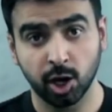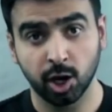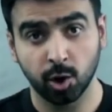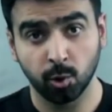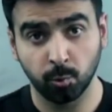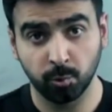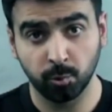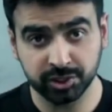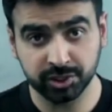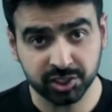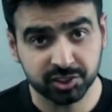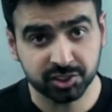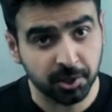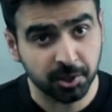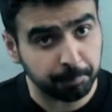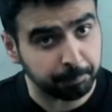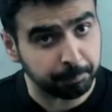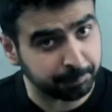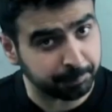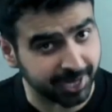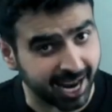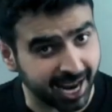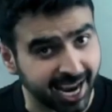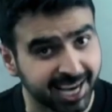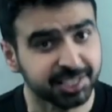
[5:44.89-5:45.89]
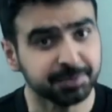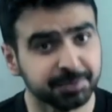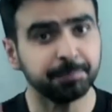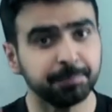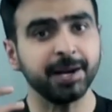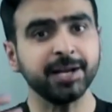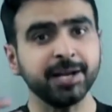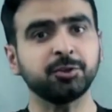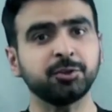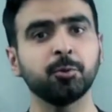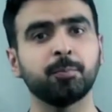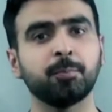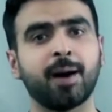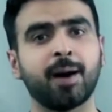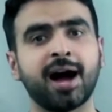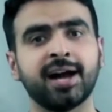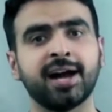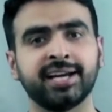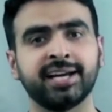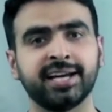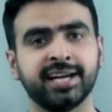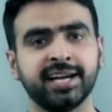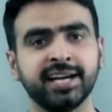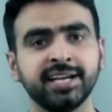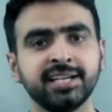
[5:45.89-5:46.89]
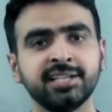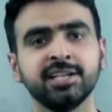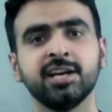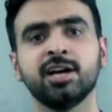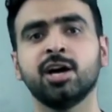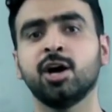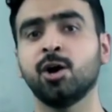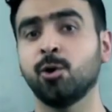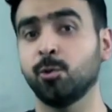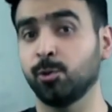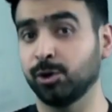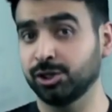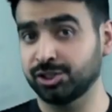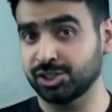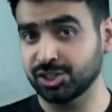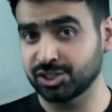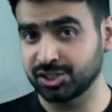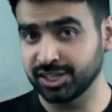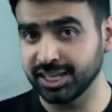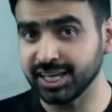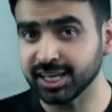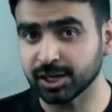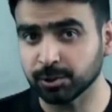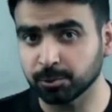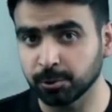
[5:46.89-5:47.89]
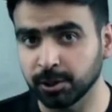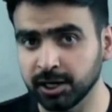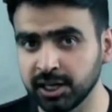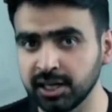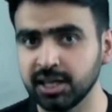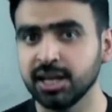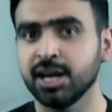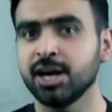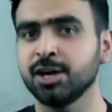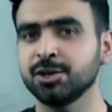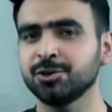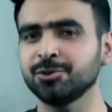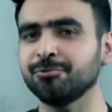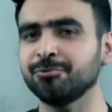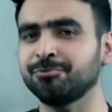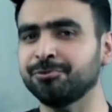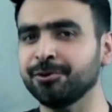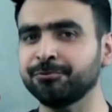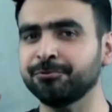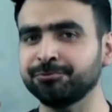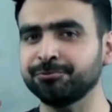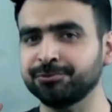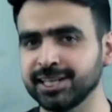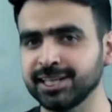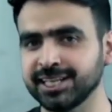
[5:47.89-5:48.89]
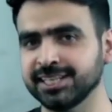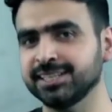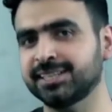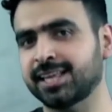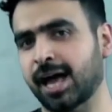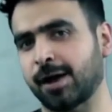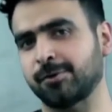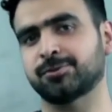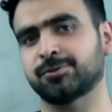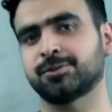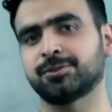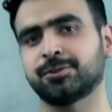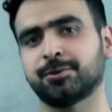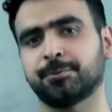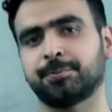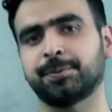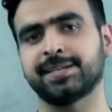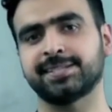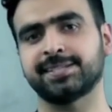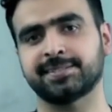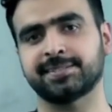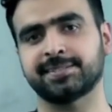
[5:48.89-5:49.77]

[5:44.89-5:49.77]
which is the price paid to buy it, which is equal to 15,000 rupees.